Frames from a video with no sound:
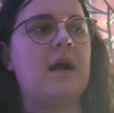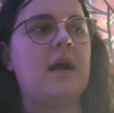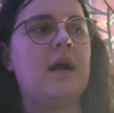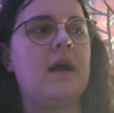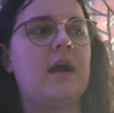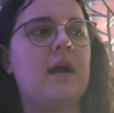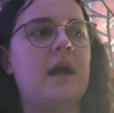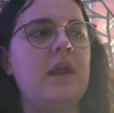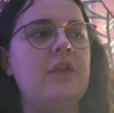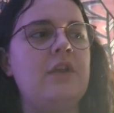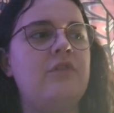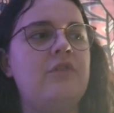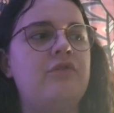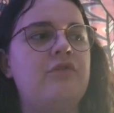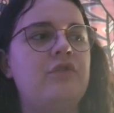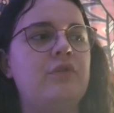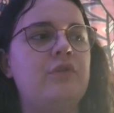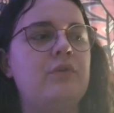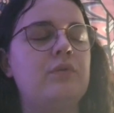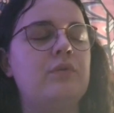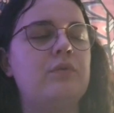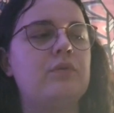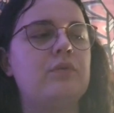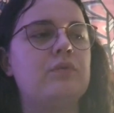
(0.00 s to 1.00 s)
I
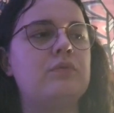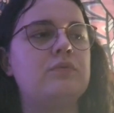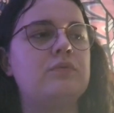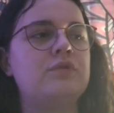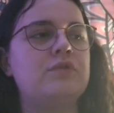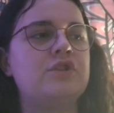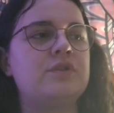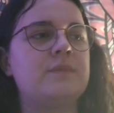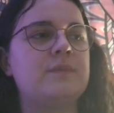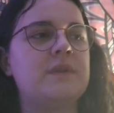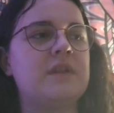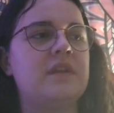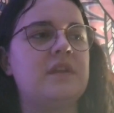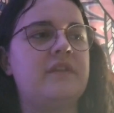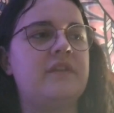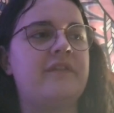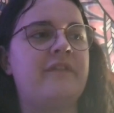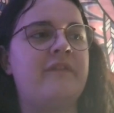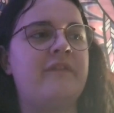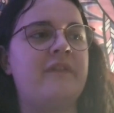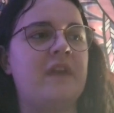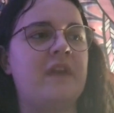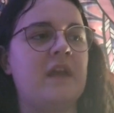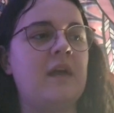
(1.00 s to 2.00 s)
do ultimately
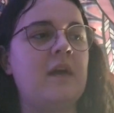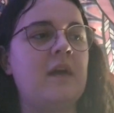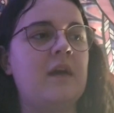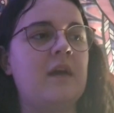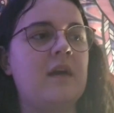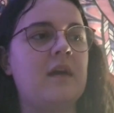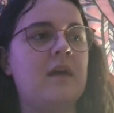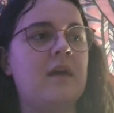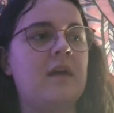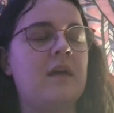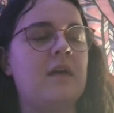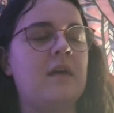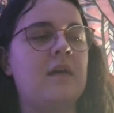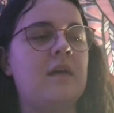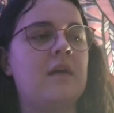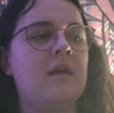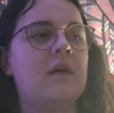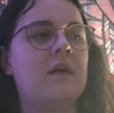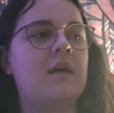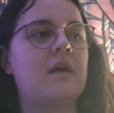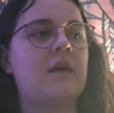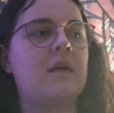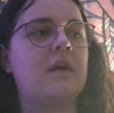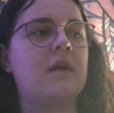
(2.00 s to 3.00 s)
think
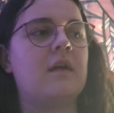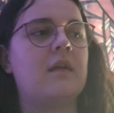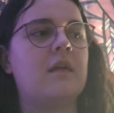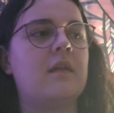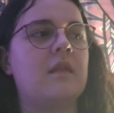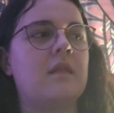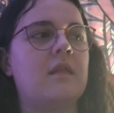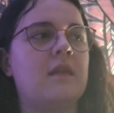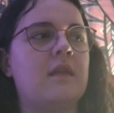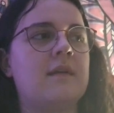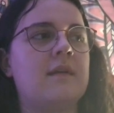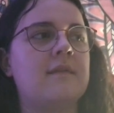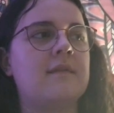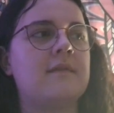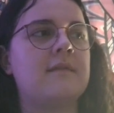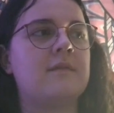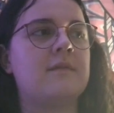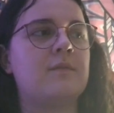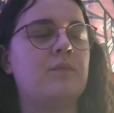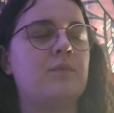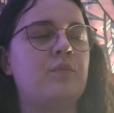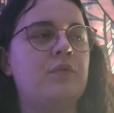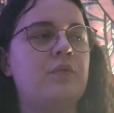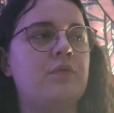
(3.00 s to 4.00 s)
that
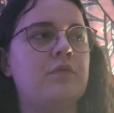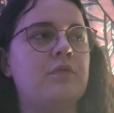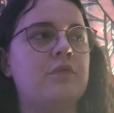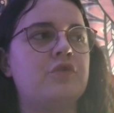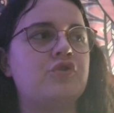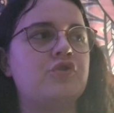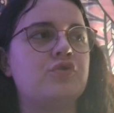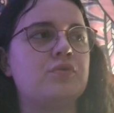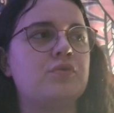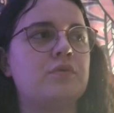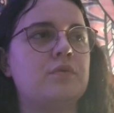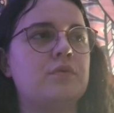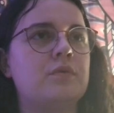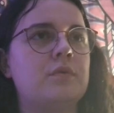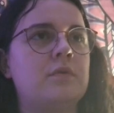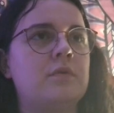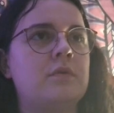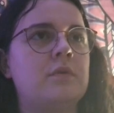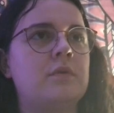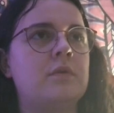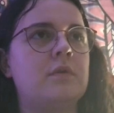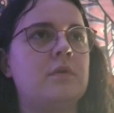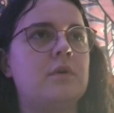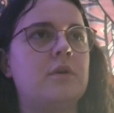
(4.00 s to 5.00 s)

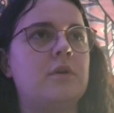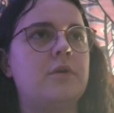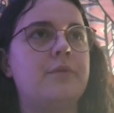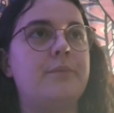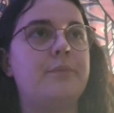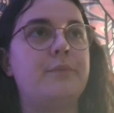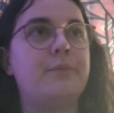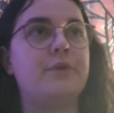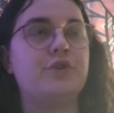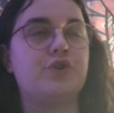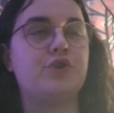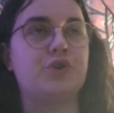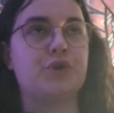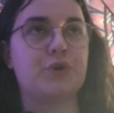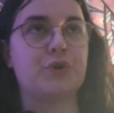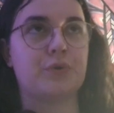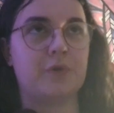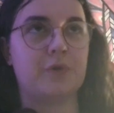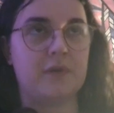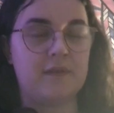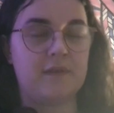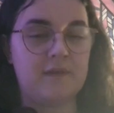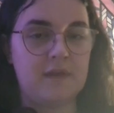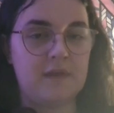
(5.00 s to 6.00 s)
spiritual
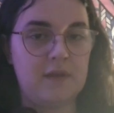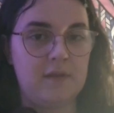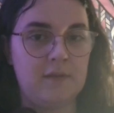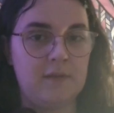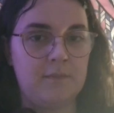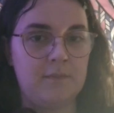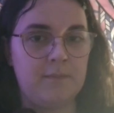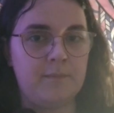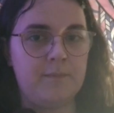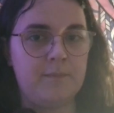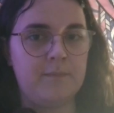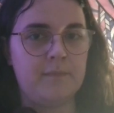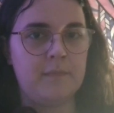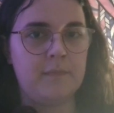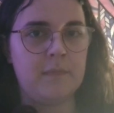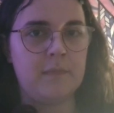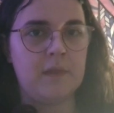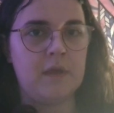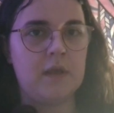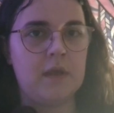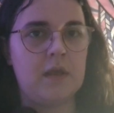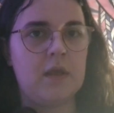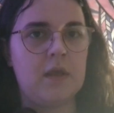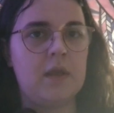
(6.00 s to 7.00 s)
maturity
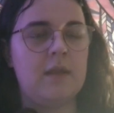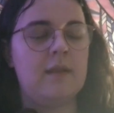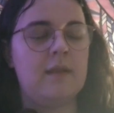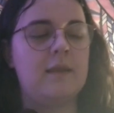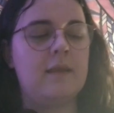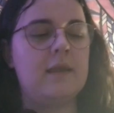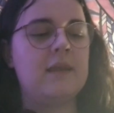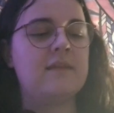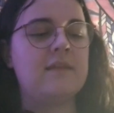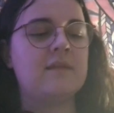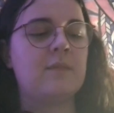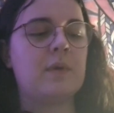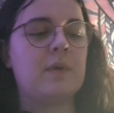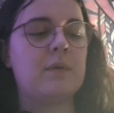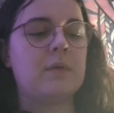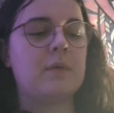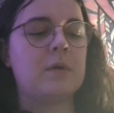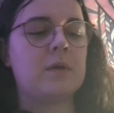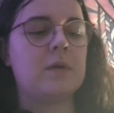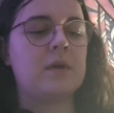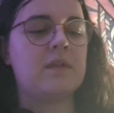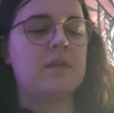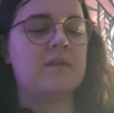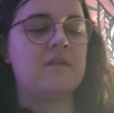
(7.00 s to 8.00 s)
is about
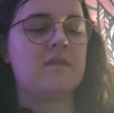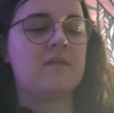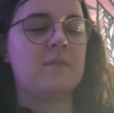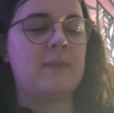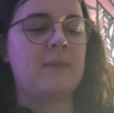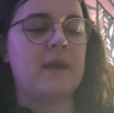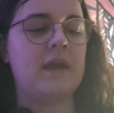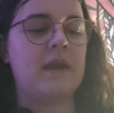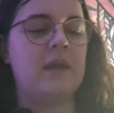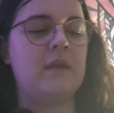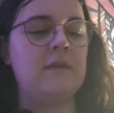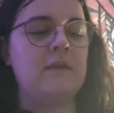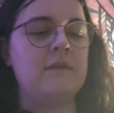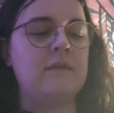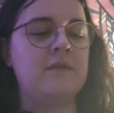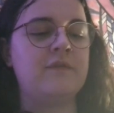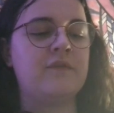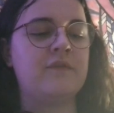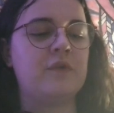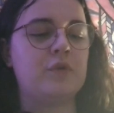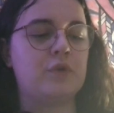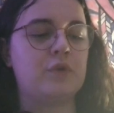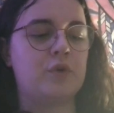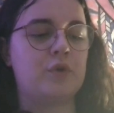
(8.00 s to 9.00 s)
creating space
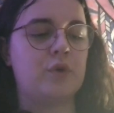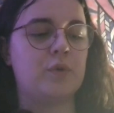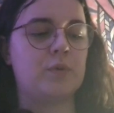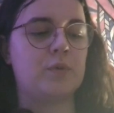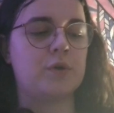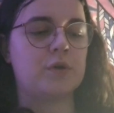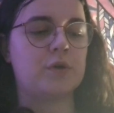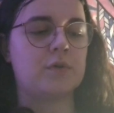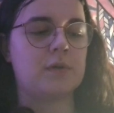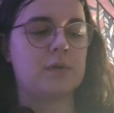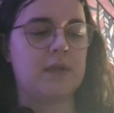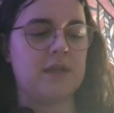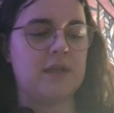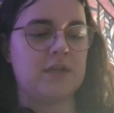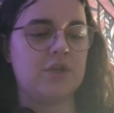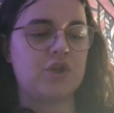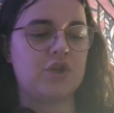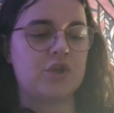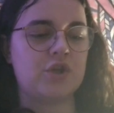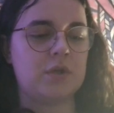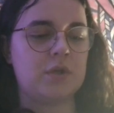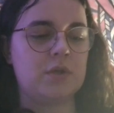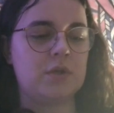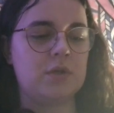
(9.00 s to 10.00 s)
for
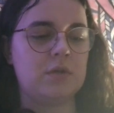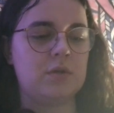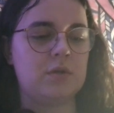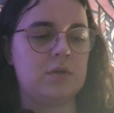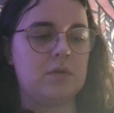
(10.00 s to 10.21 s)
co-creation